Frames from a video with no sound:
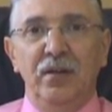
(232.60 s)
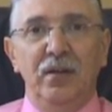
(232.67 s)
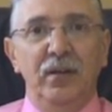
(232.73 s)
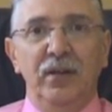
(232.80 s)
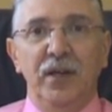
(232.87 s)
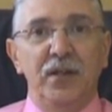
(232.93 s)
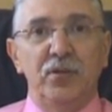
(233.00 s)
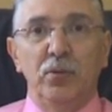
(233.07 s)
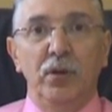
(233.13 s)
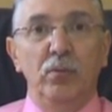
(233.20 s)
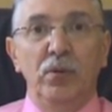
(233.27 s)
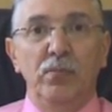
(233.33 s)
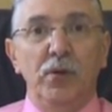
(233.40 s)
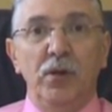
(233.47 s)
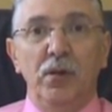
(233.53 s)
And that's
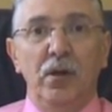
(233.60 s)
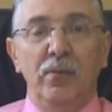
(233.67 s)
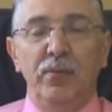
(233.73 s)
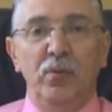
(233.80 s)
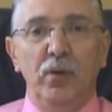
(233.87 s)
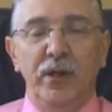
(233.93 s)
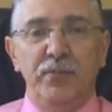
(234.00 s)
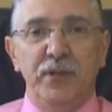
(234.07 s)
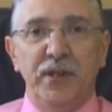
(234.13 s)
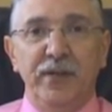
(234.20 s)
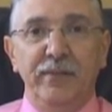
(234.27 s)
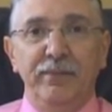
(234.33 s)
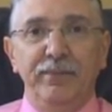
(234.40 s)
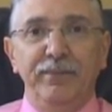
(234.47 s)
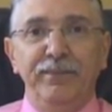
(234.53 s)
when we built up the
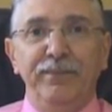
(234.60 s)
website.